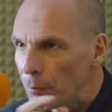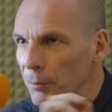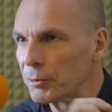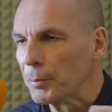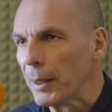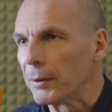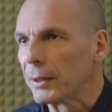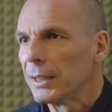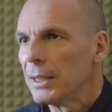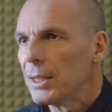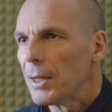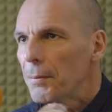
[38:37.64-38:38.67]
Enormous power.
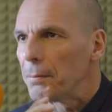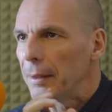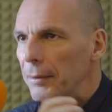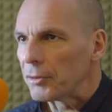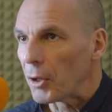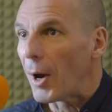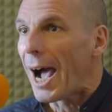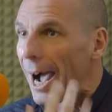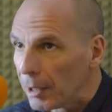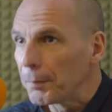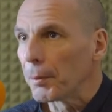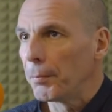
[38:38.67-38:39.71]
But so
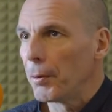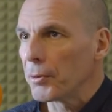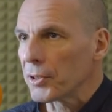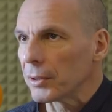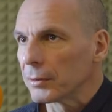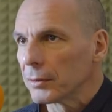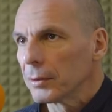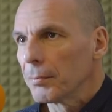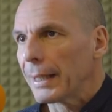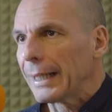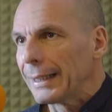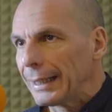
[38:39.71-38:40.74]
our proposal,
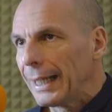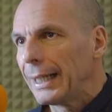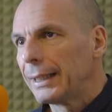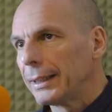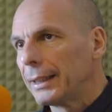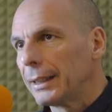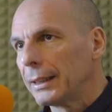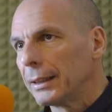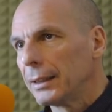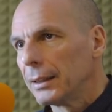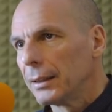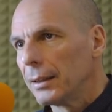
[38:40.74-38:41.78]
by
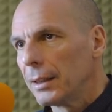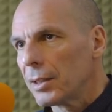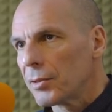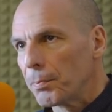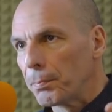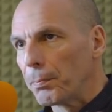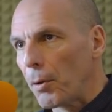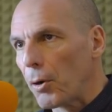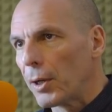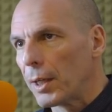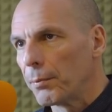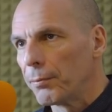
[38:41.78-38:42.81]
creating this
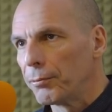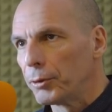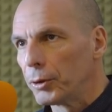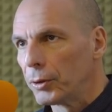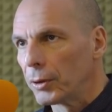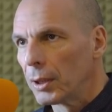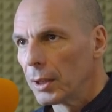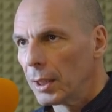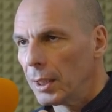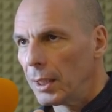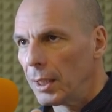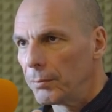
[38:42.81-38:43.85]
program for
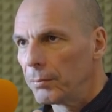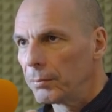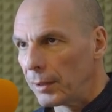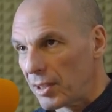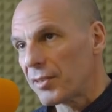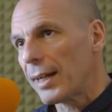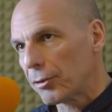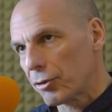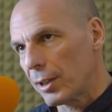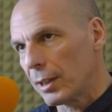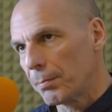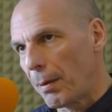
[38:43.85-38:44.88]

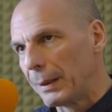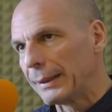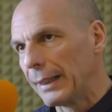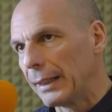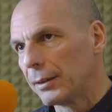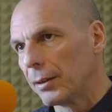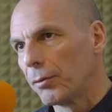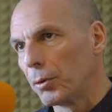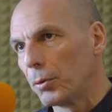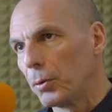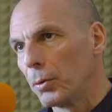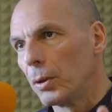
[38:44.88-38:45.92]
restructuring public debt
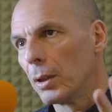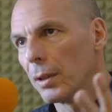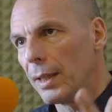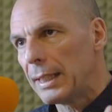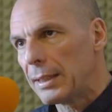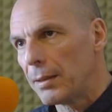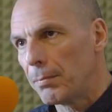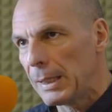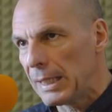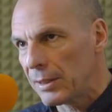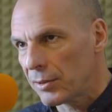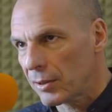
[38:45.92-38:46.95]
through the
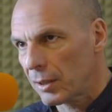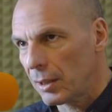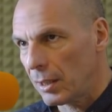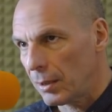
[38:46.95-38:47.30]
ECB's